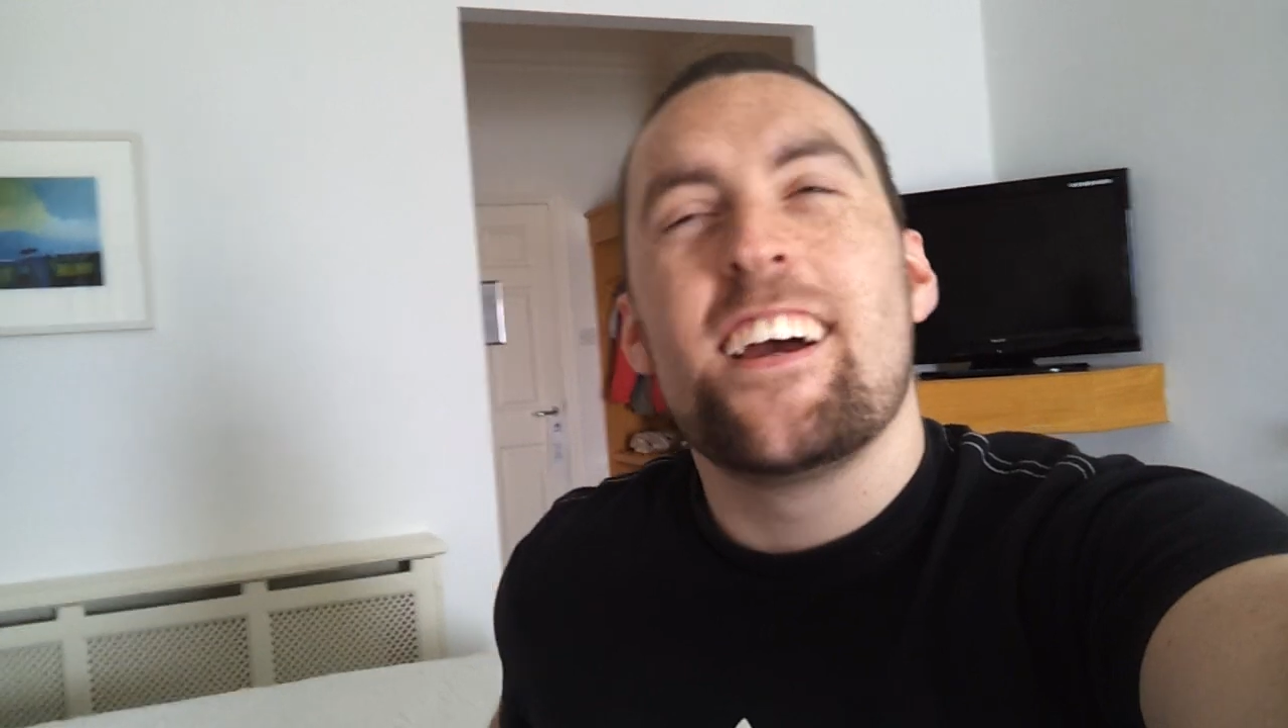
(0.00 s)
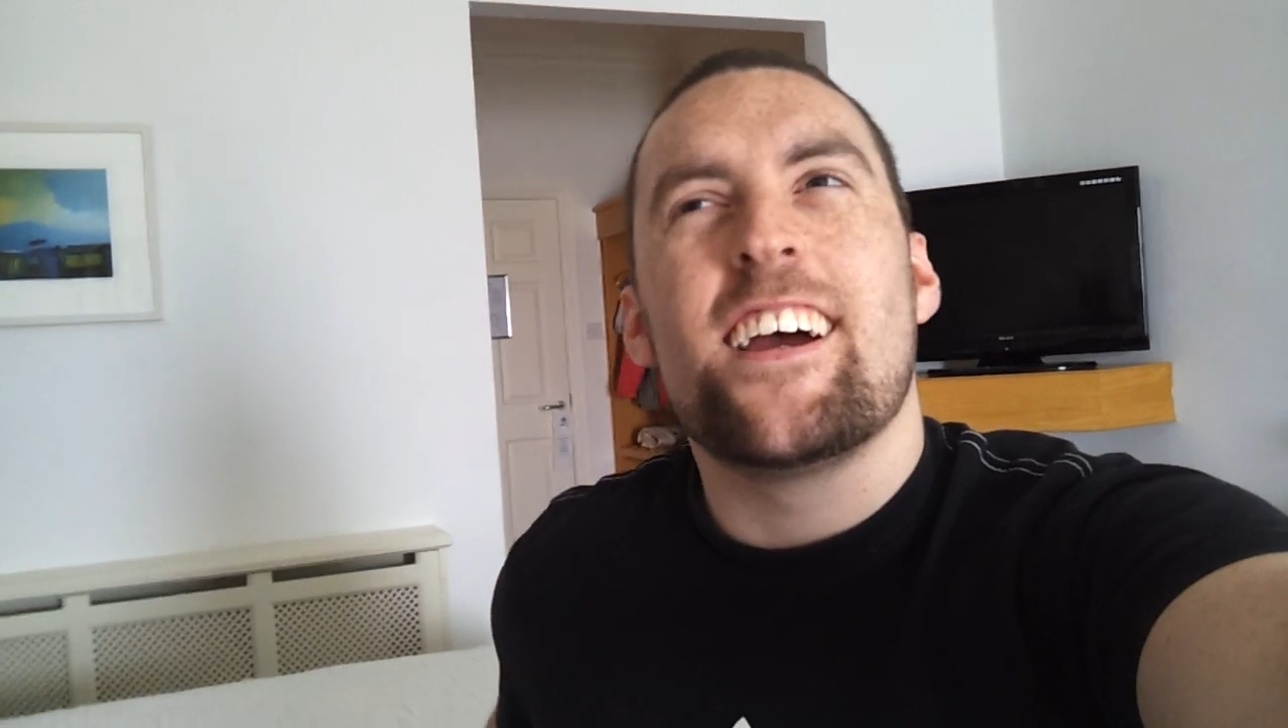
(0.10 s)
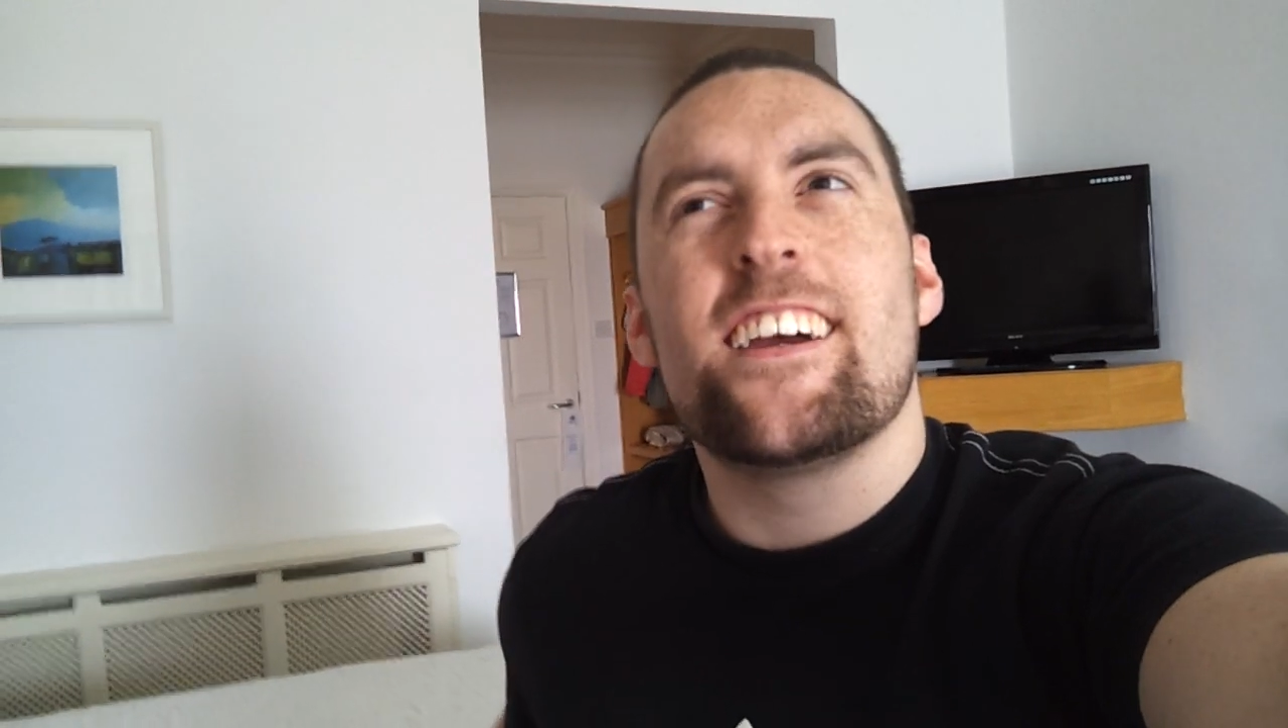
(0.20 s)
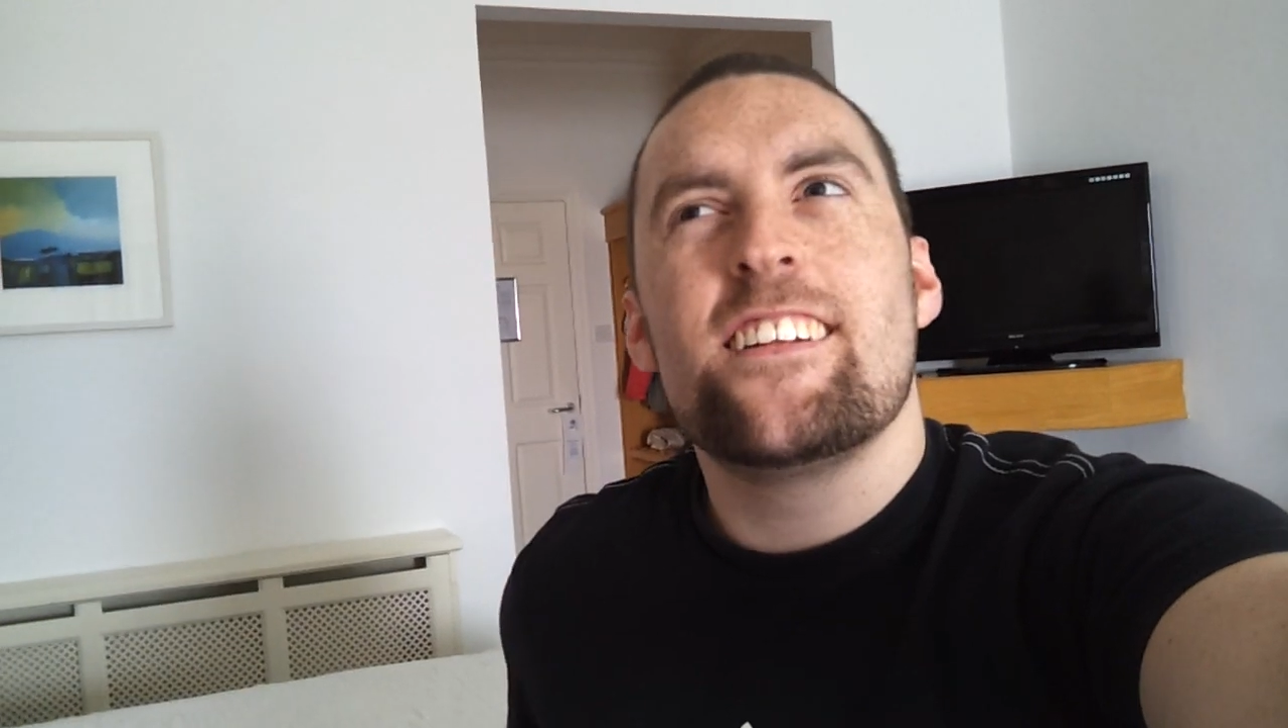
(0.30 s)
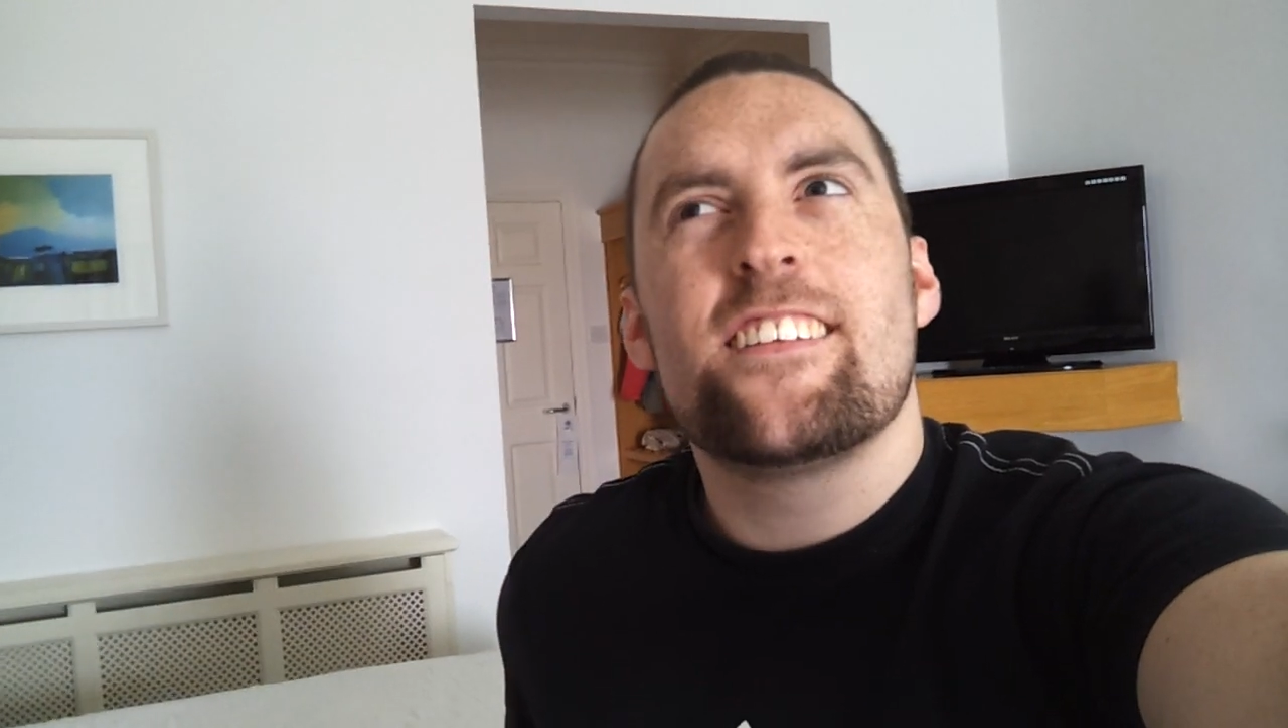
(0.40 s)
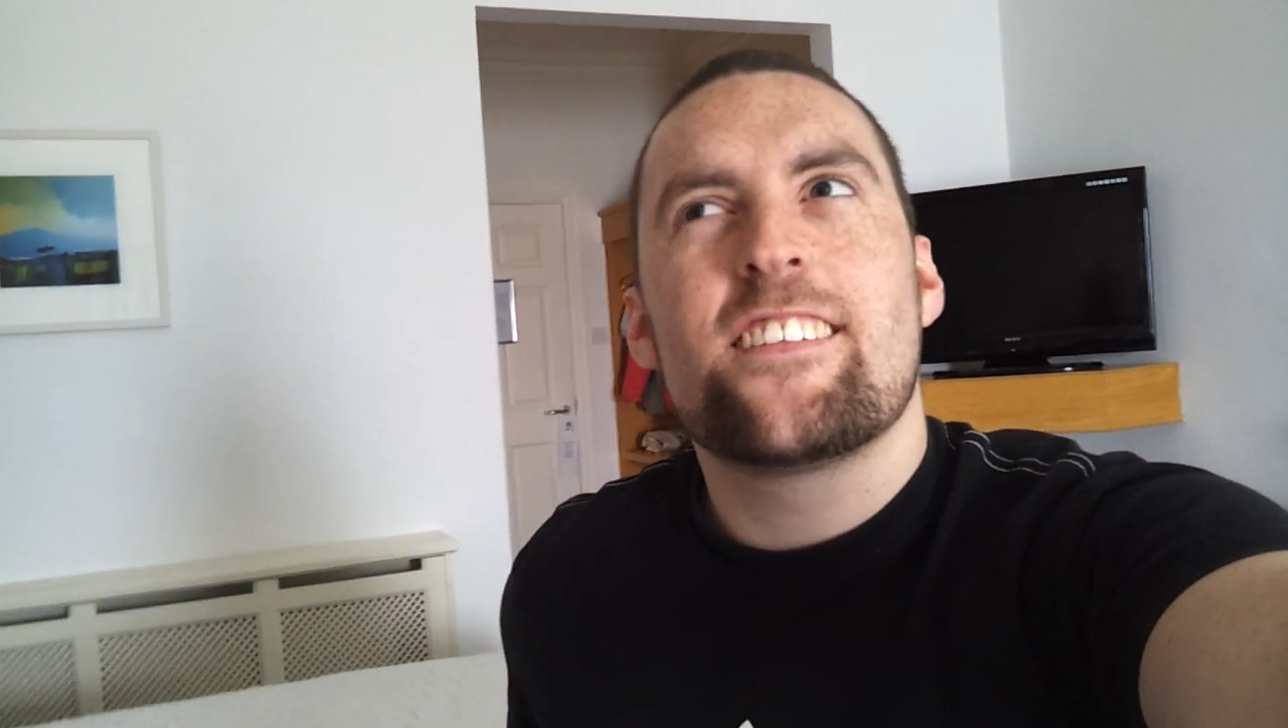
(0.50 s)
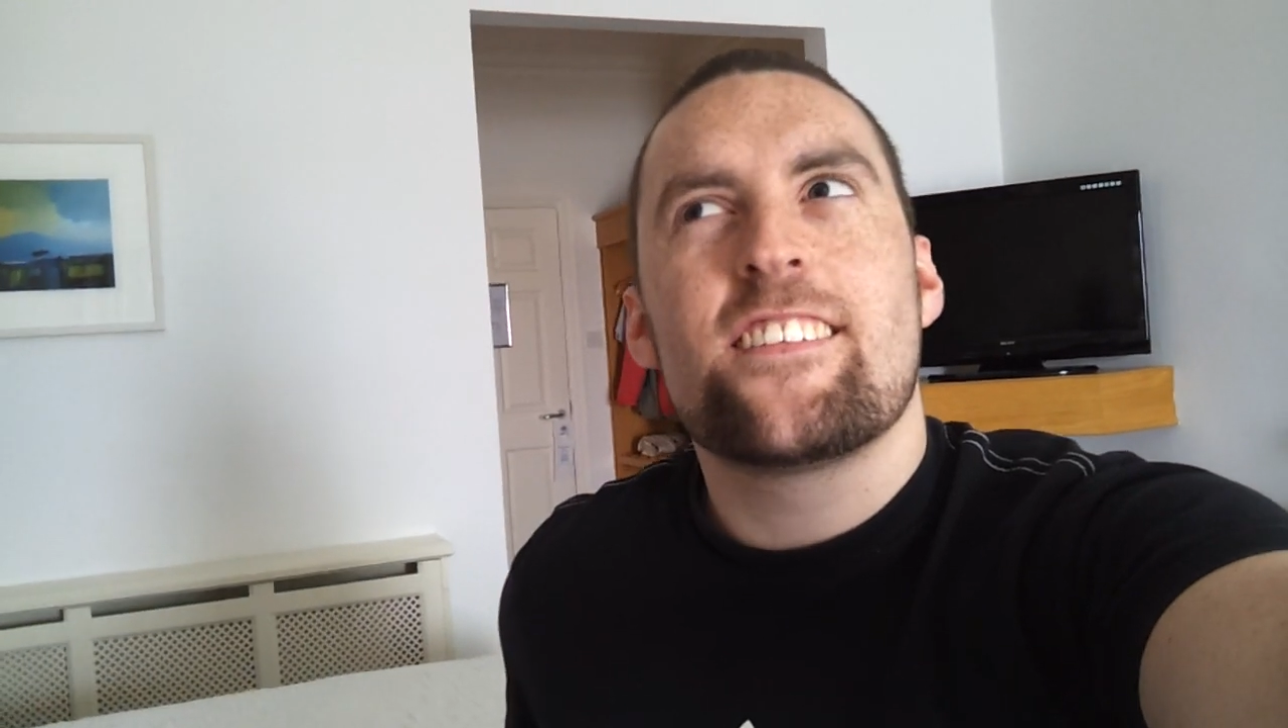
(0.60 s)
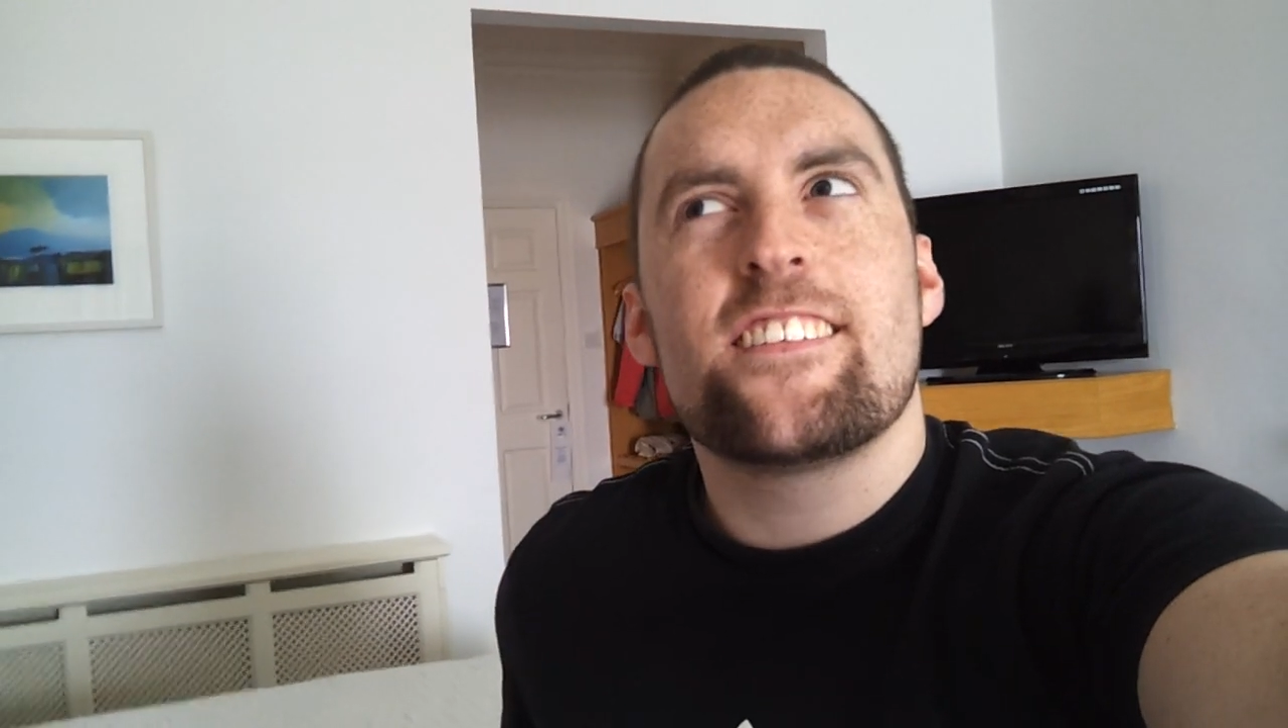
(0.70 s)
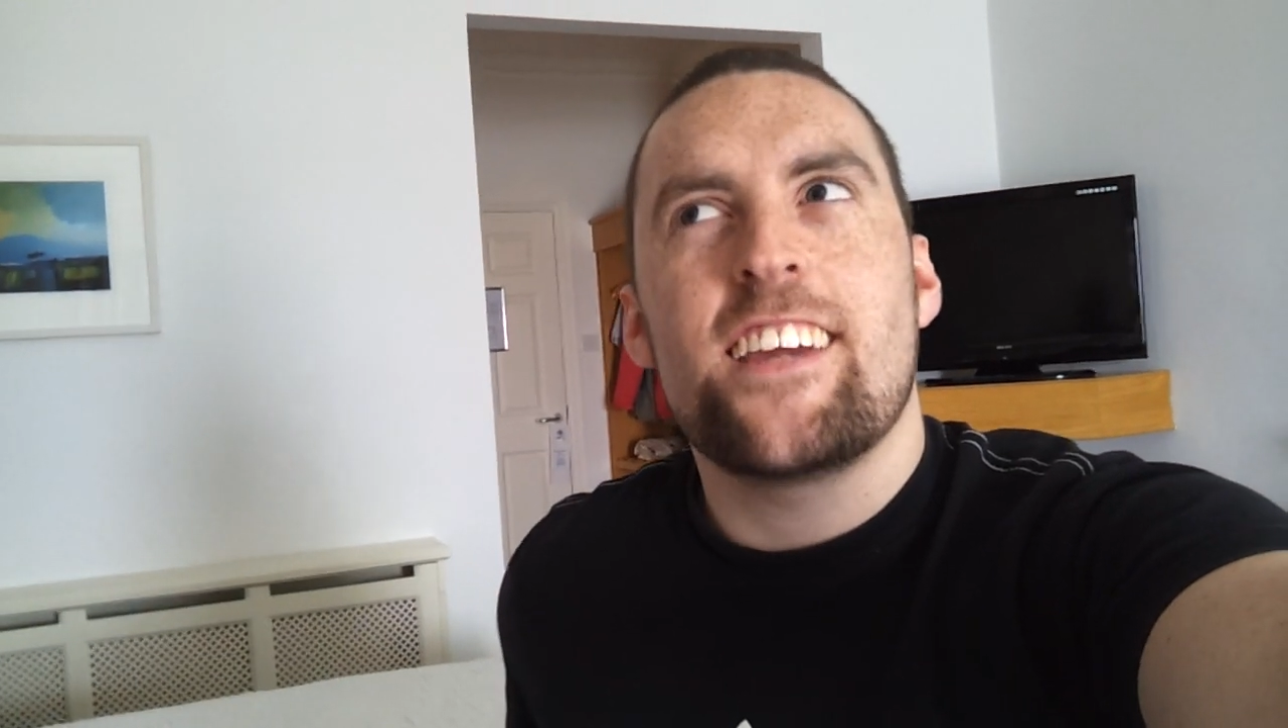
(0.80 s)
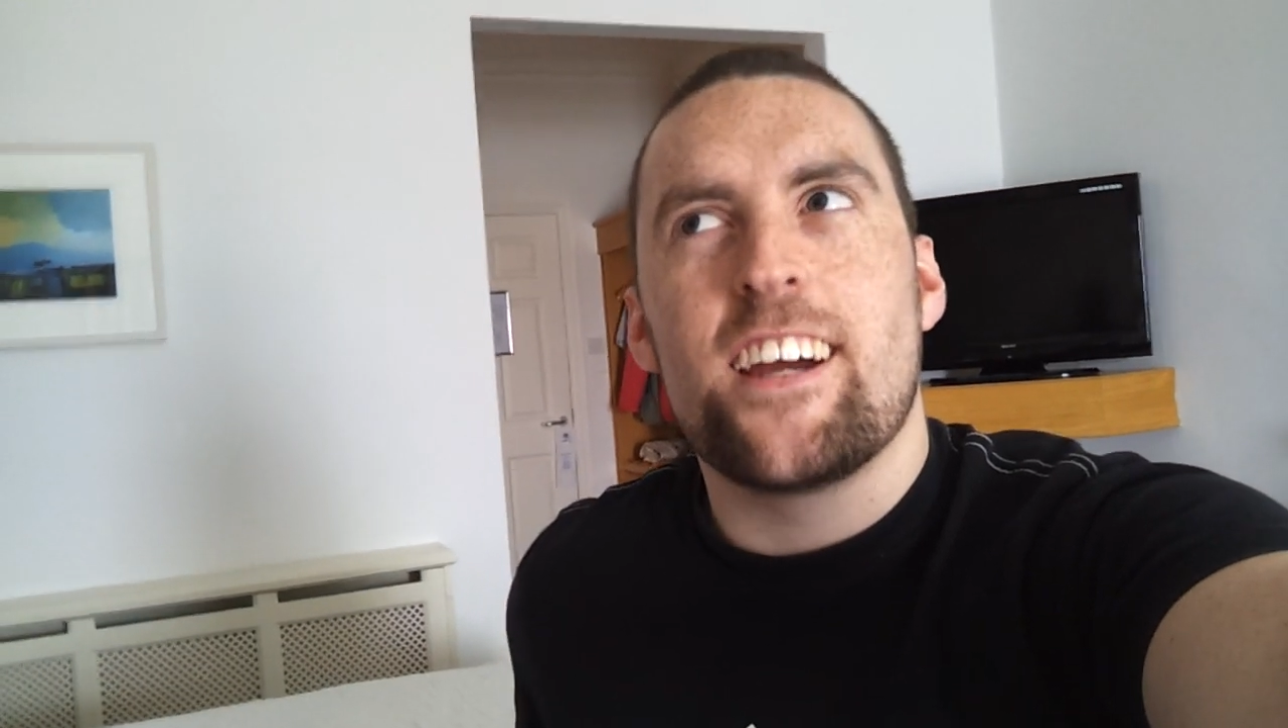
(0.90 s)
And
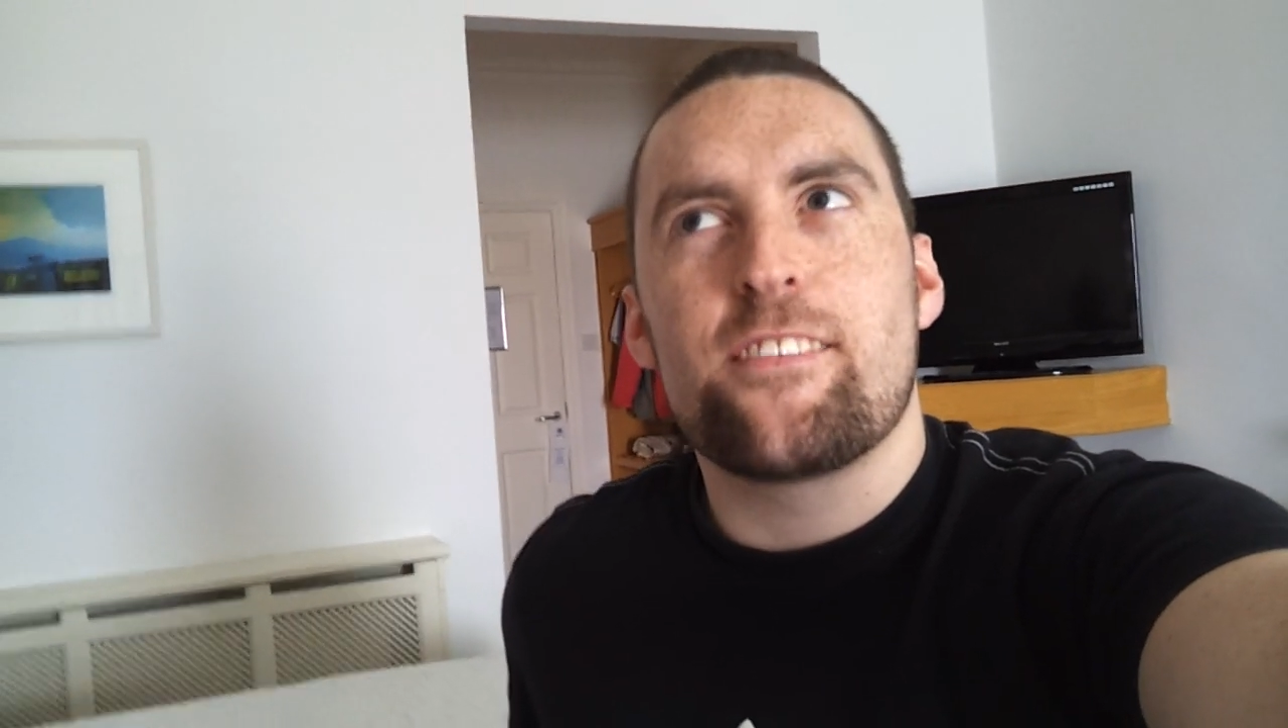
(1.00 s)
yeah,